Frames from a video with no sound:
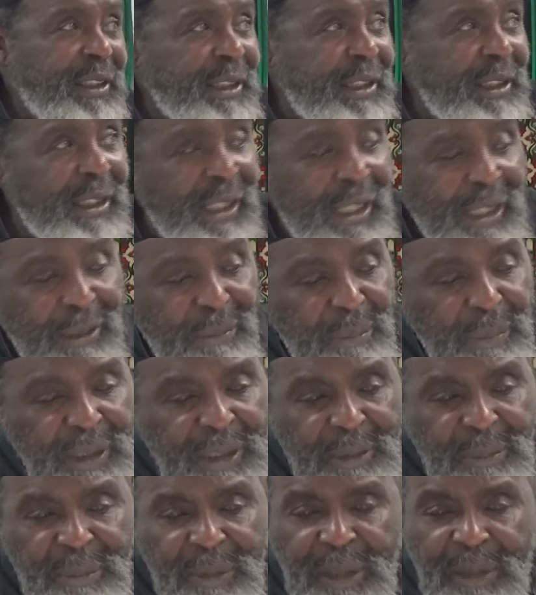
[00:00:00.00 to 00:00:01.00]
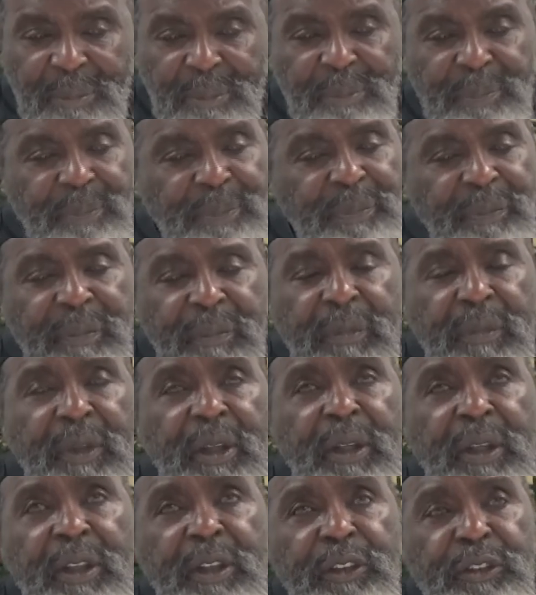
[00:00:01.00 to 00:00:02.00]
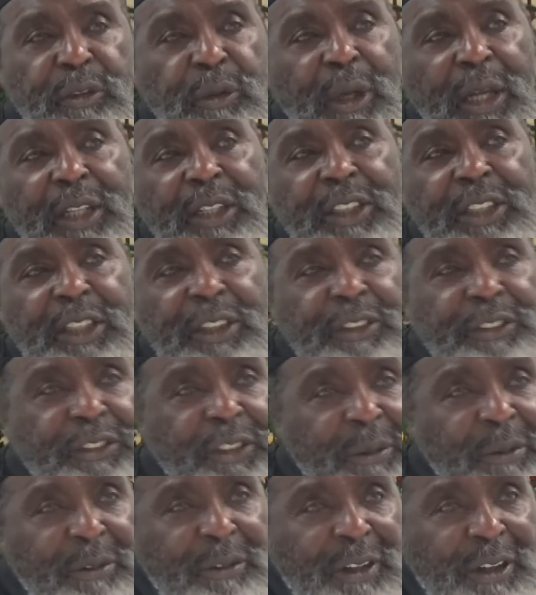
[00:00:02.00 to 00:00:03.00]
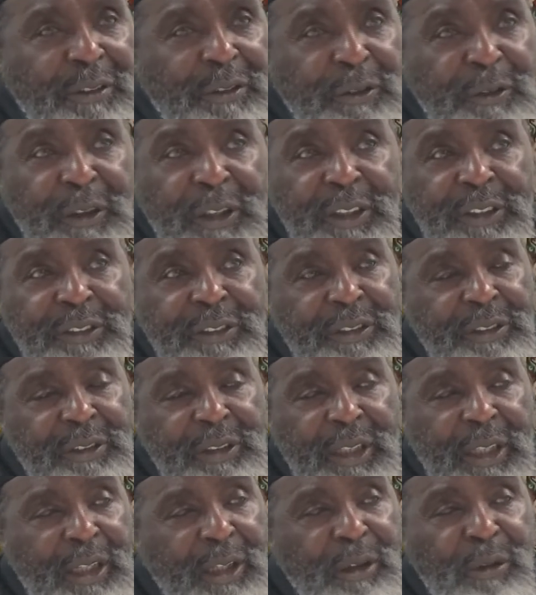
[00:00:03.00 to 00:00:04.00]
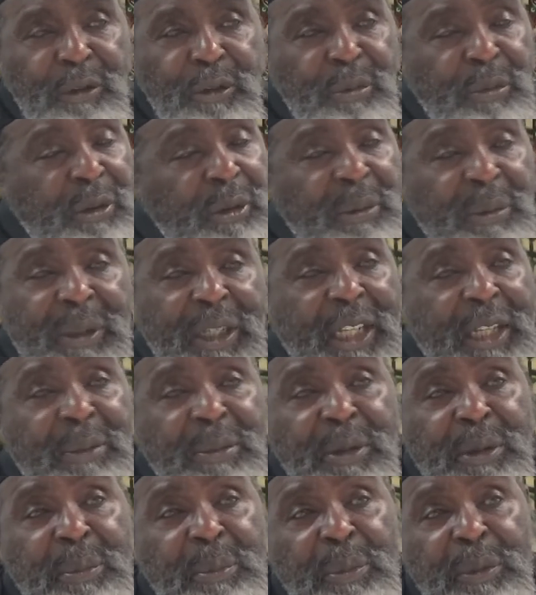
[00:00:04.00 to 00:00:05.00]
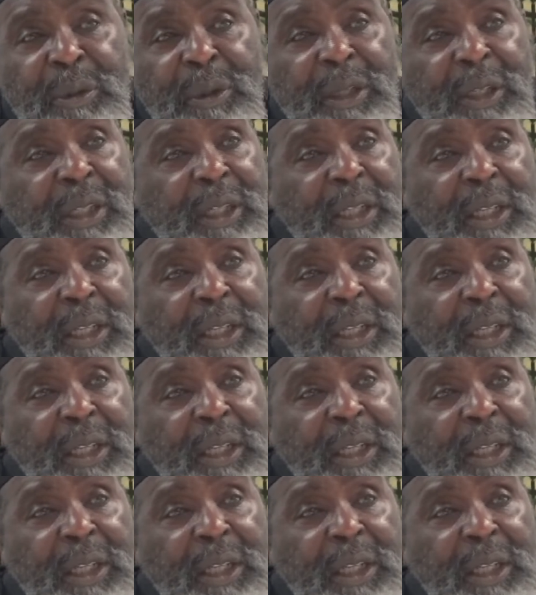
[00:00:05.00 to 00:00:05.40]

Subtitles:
He got beamed up. So I tell some of our friends, I don't belabor the point.